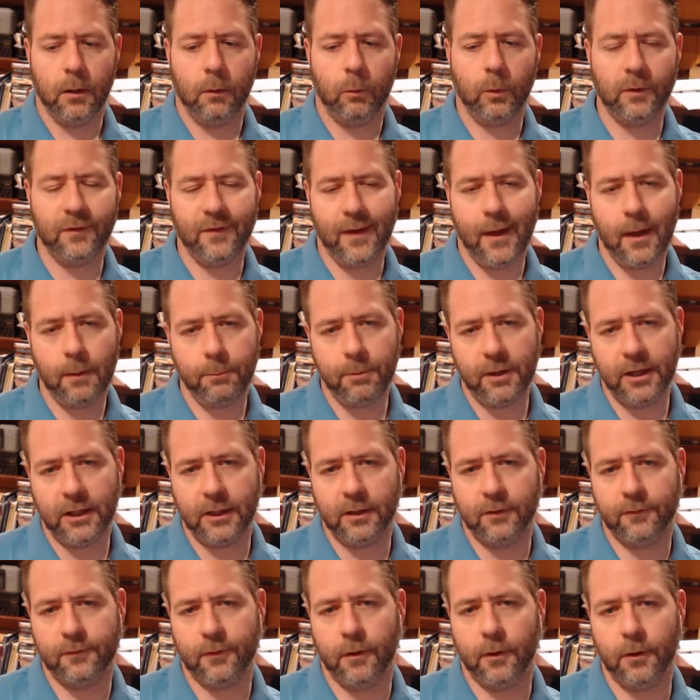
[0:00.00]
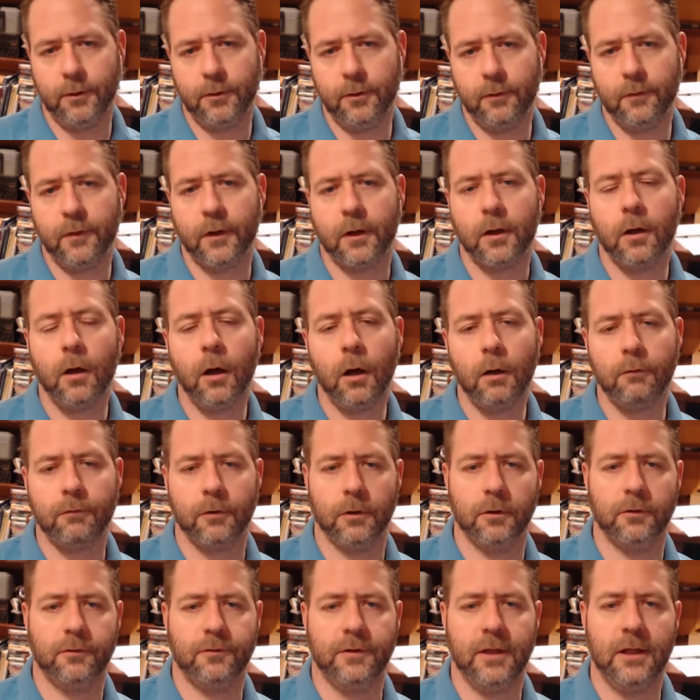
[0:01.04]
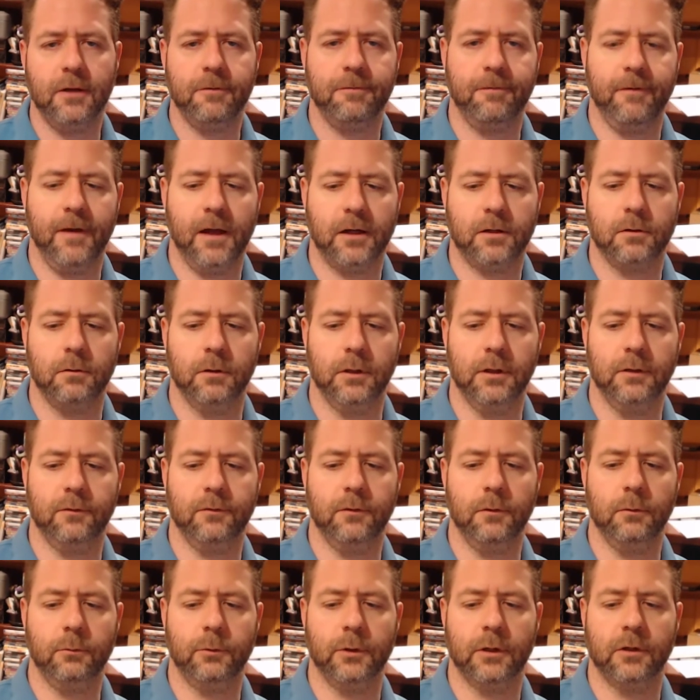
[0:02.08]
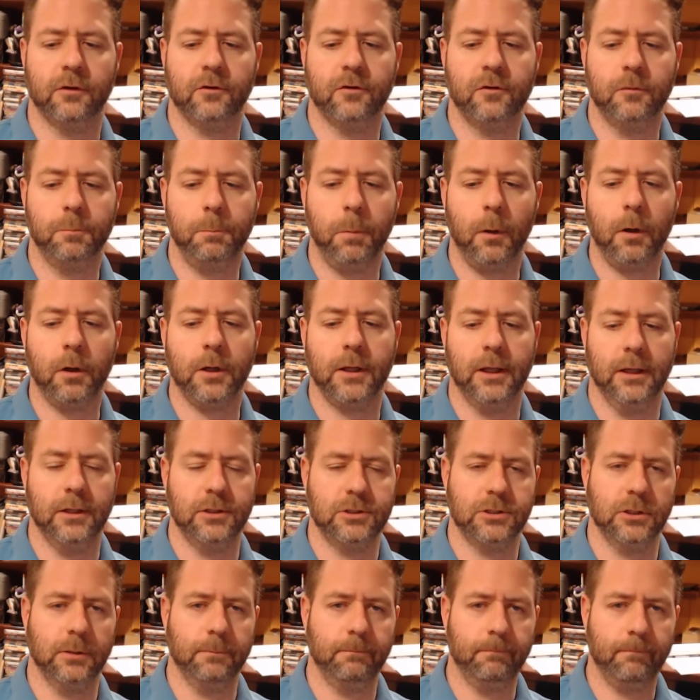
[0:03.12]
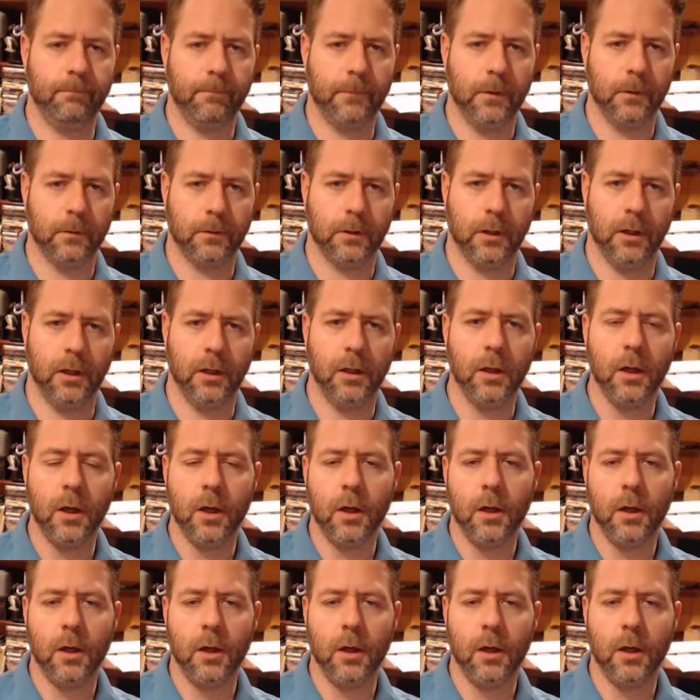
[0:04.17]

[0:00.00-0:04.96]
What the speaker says: what's happening is under the covers, Data Factory is using a Spark engine, okay?